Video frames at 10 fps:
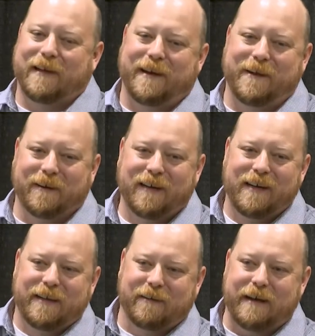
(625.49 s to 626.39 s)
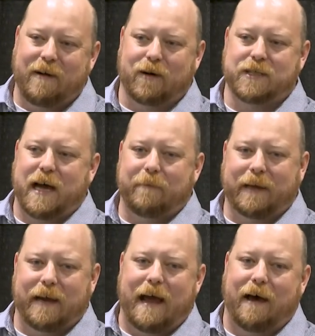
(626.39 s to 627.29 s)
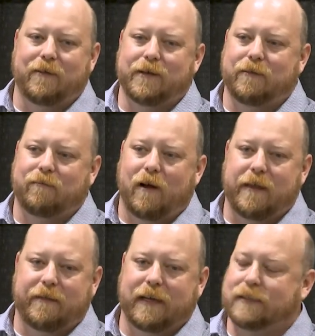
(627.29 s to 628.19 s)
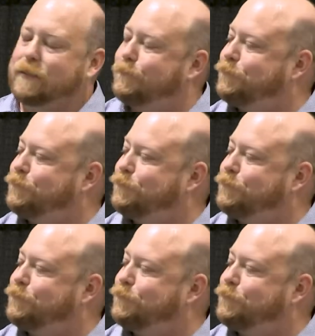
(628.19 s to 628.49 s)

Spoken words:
kind of your network shop and kind of how they're running things.